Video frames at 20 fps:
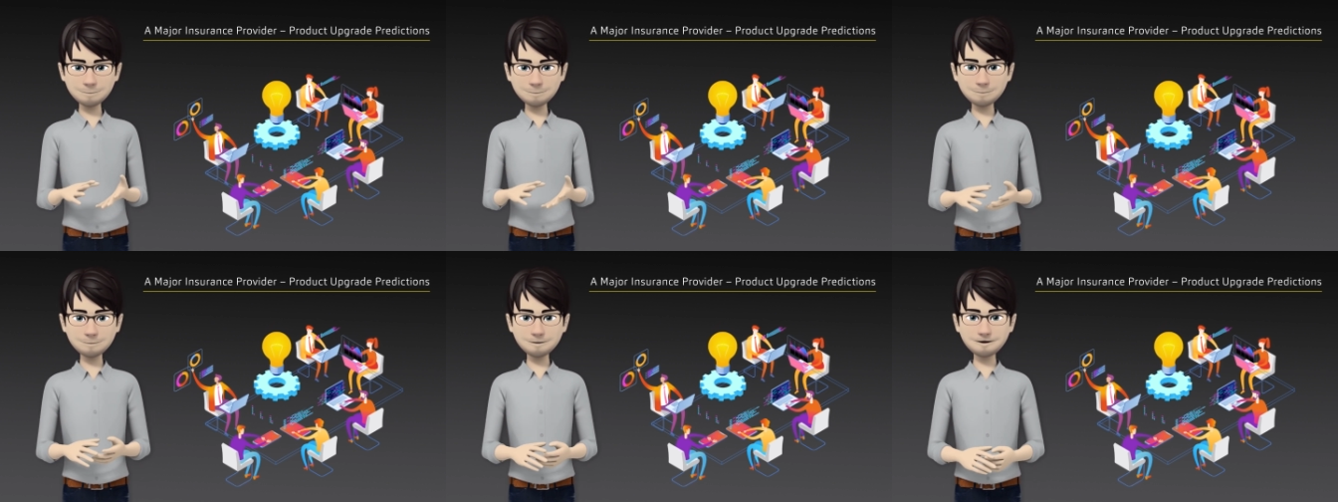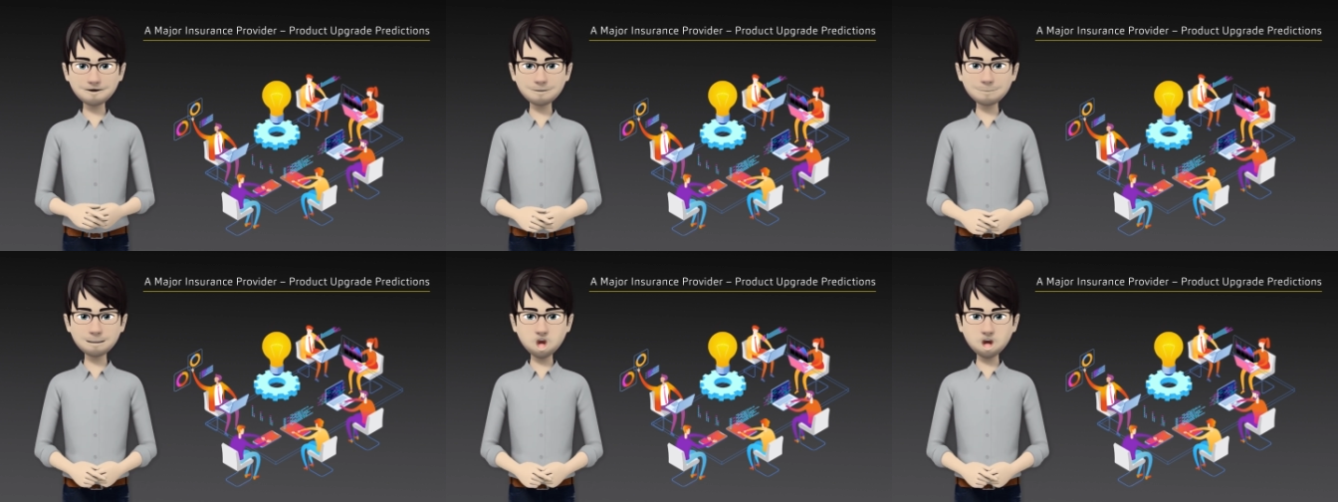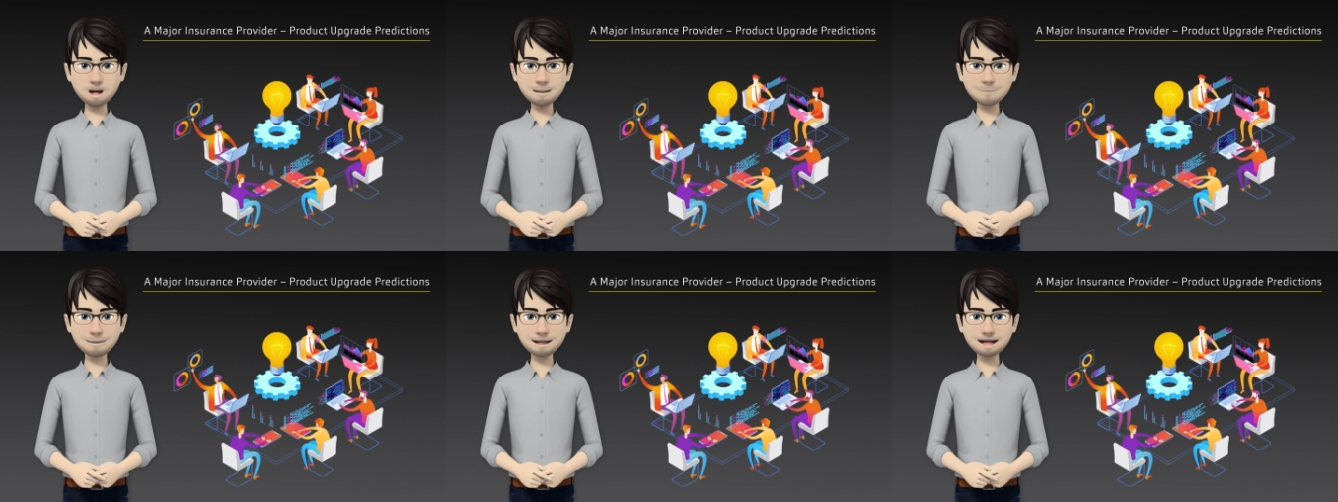and used
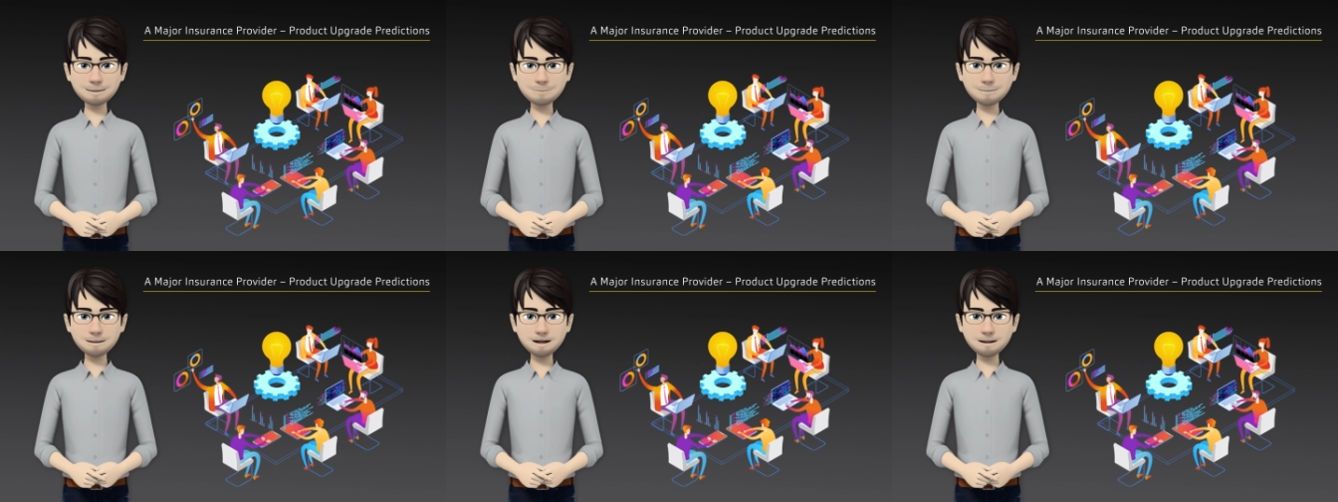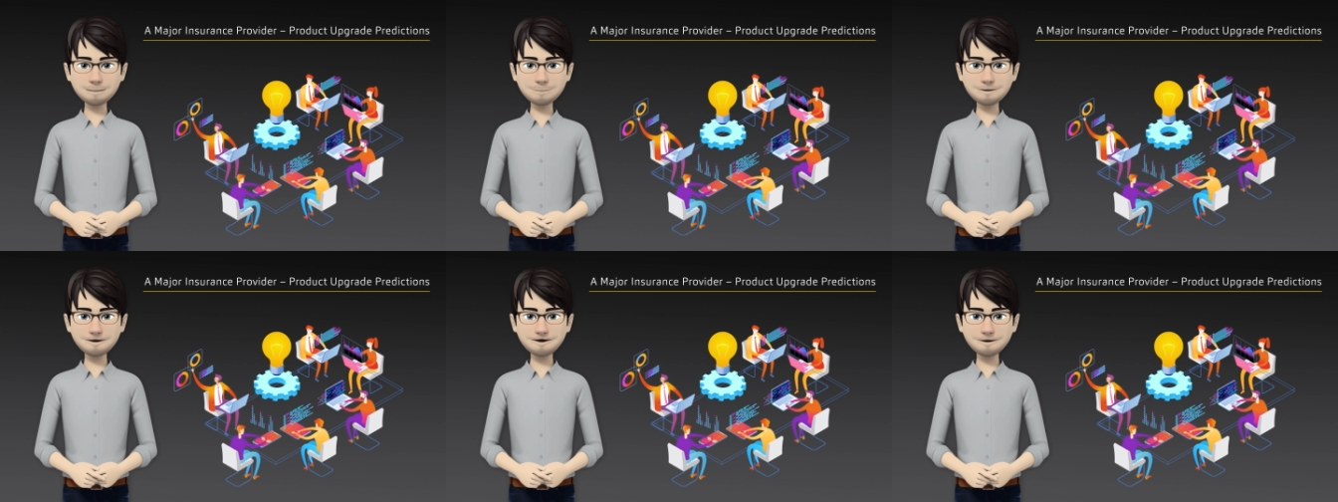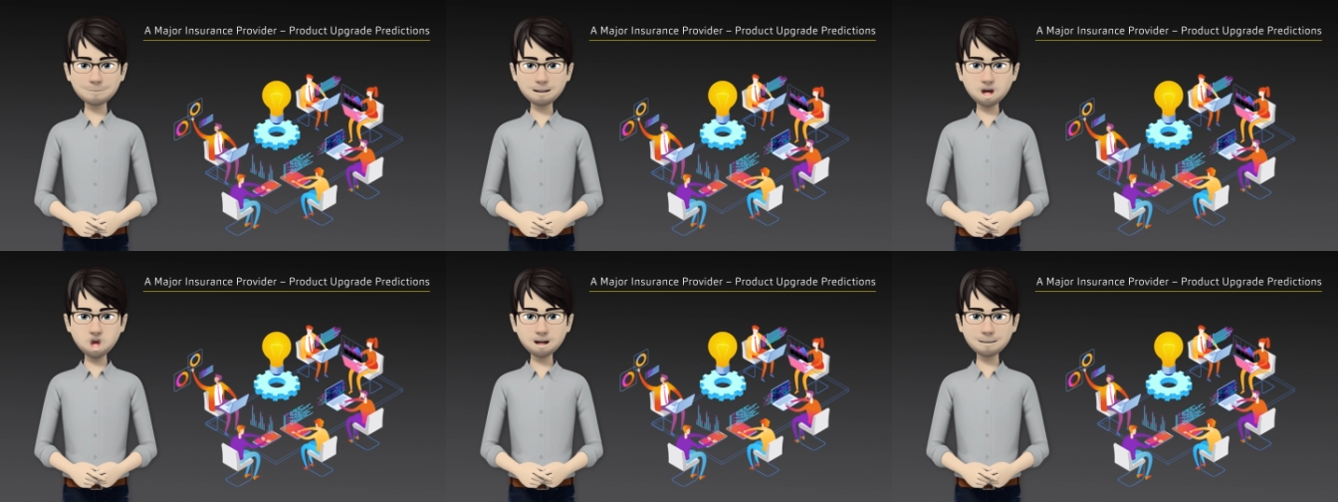that data to
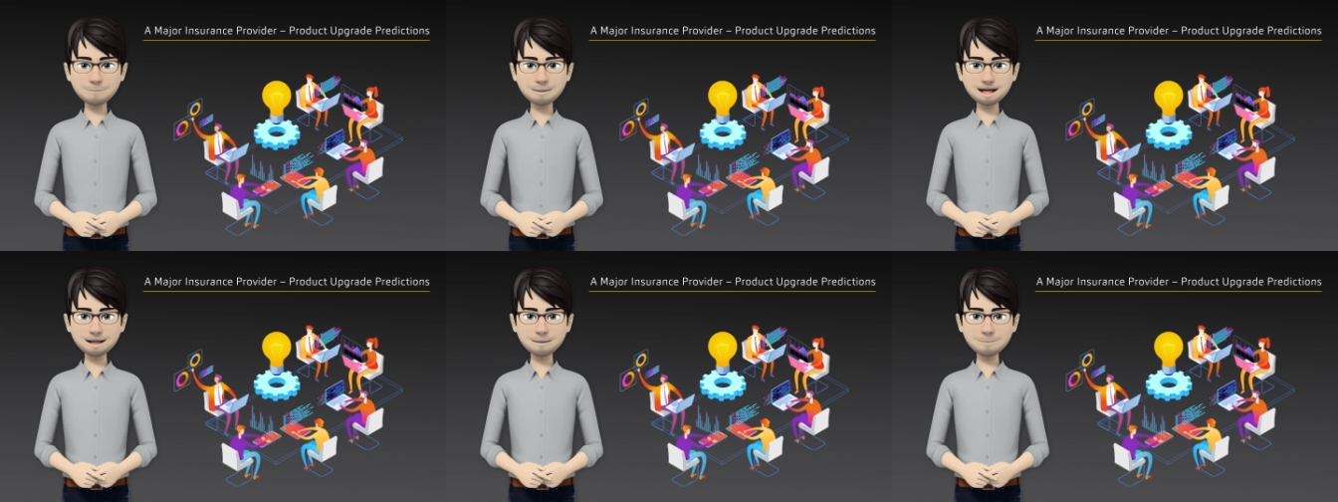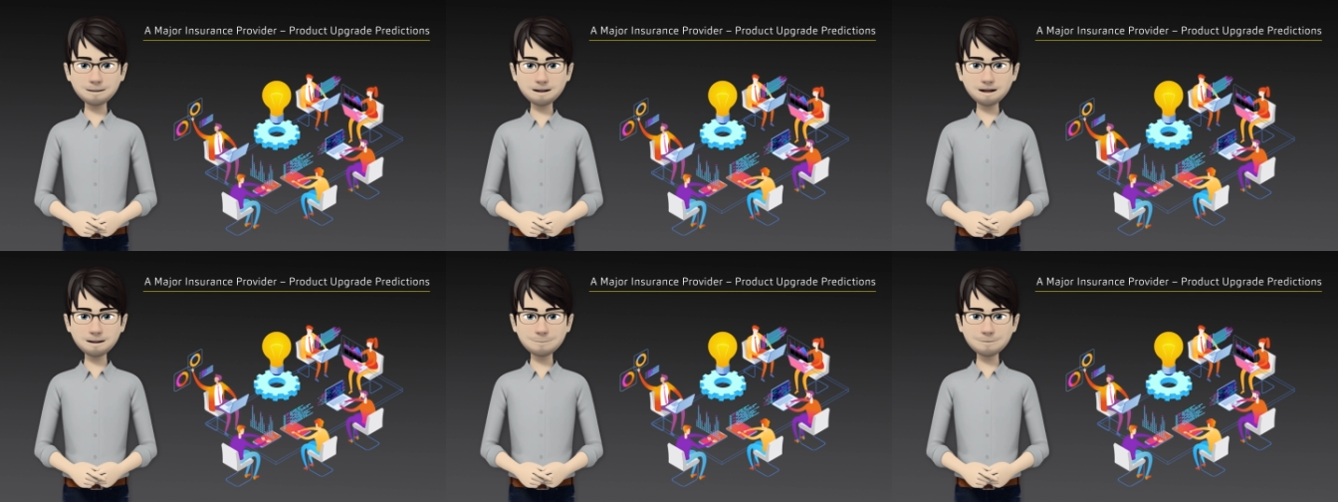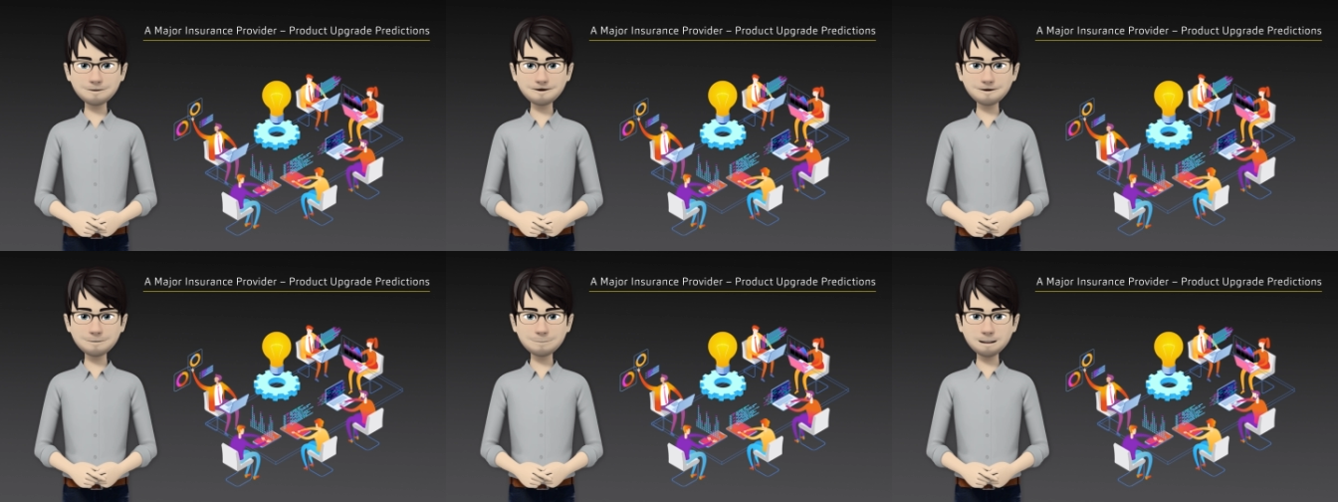analyze and
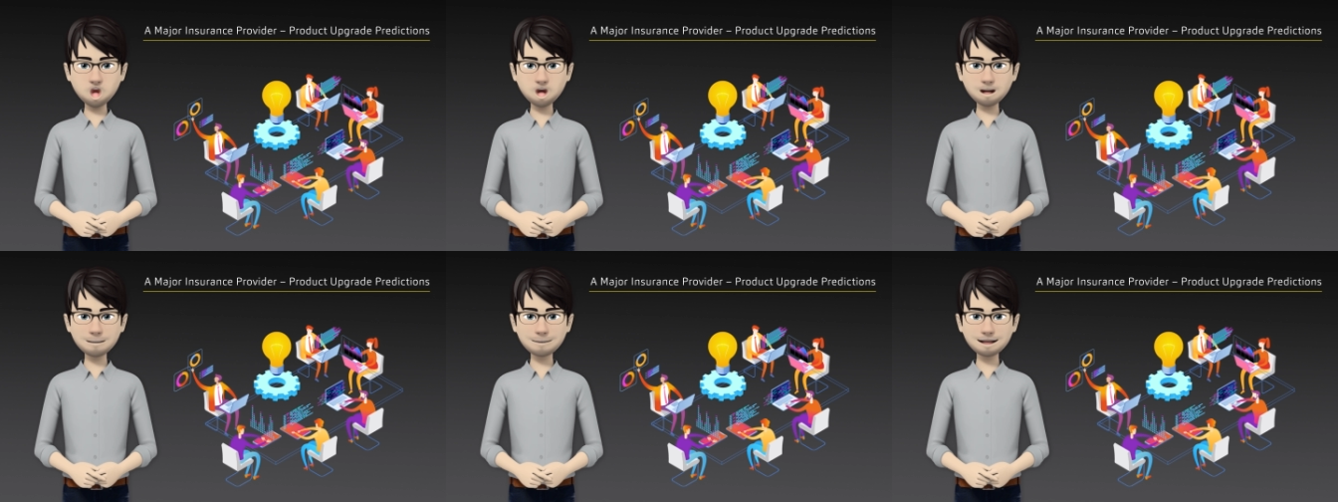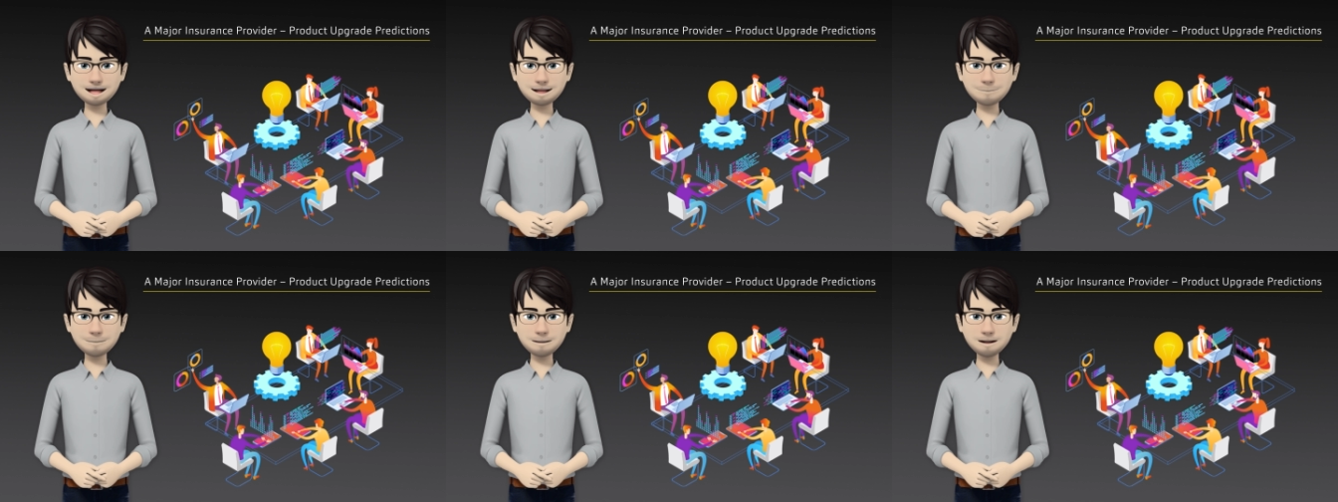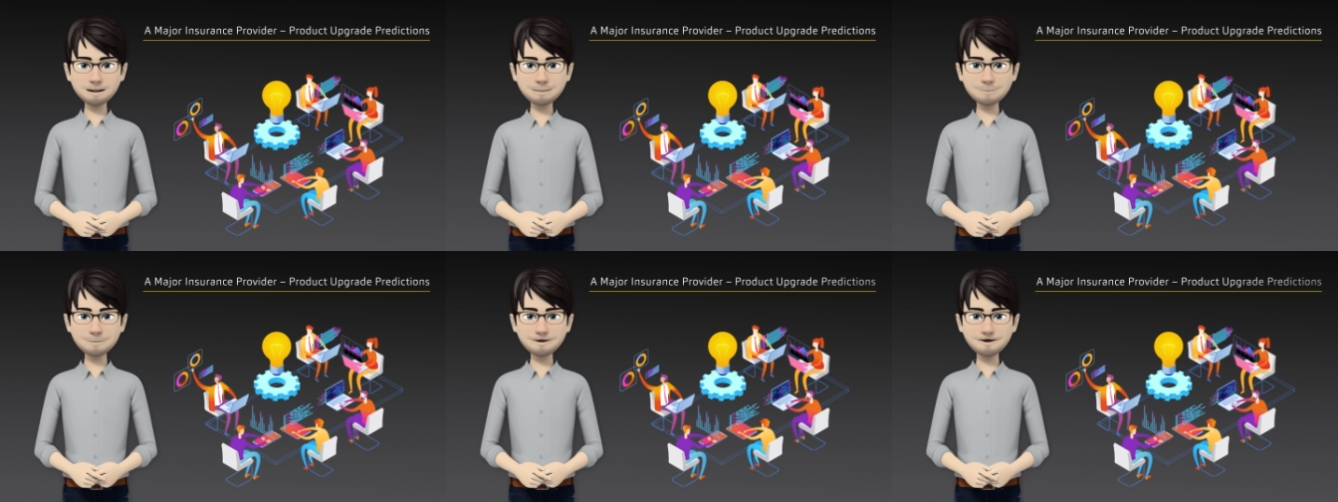predict current
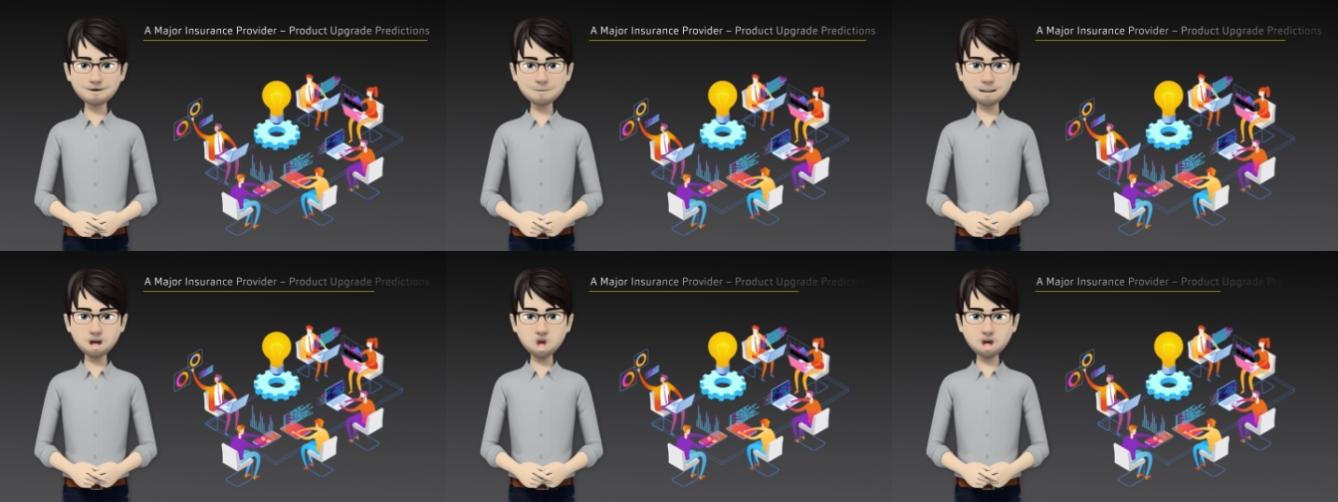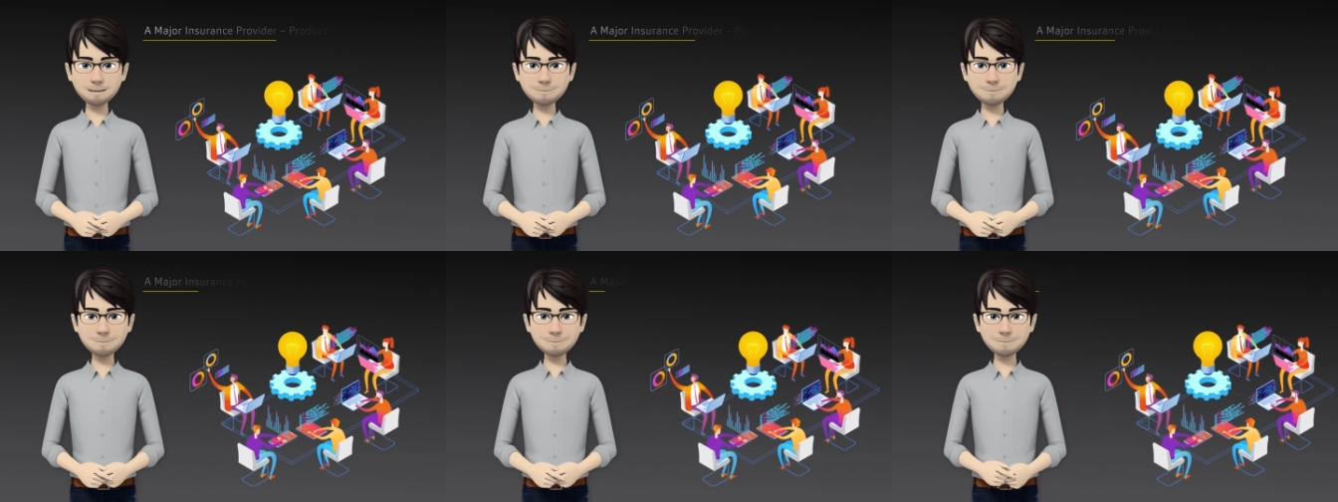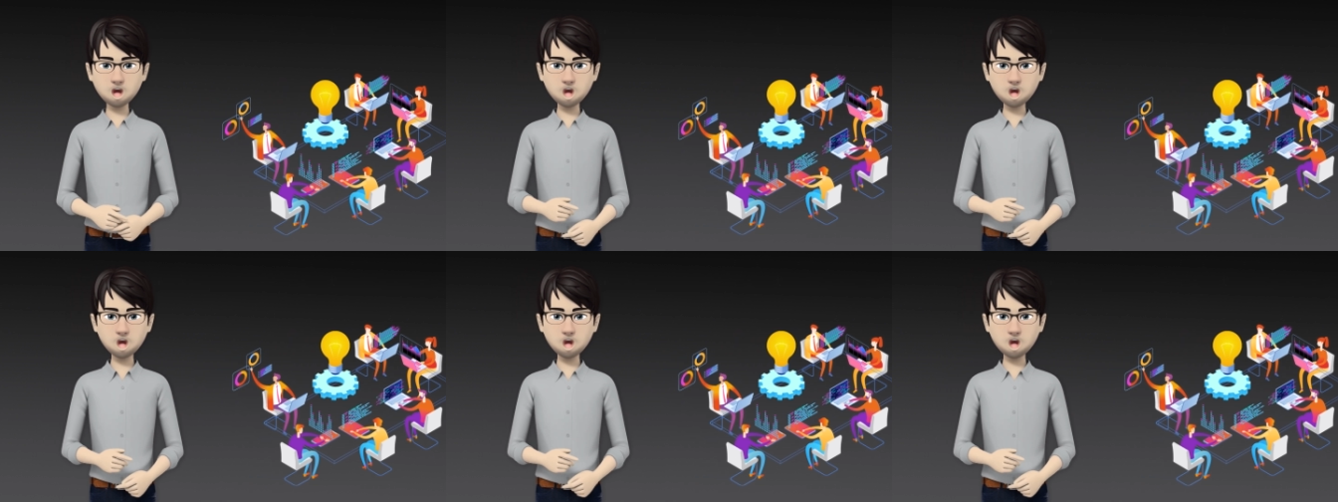customer behaviors